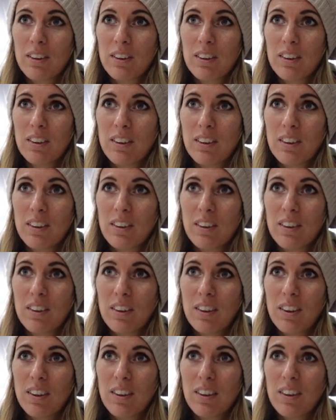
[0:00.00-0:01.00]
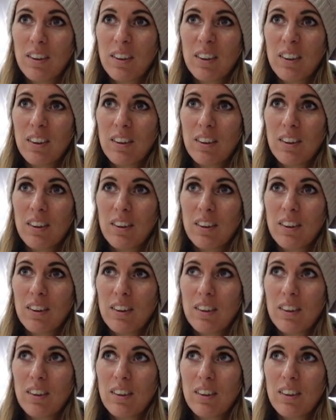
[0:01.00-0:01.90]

(silence)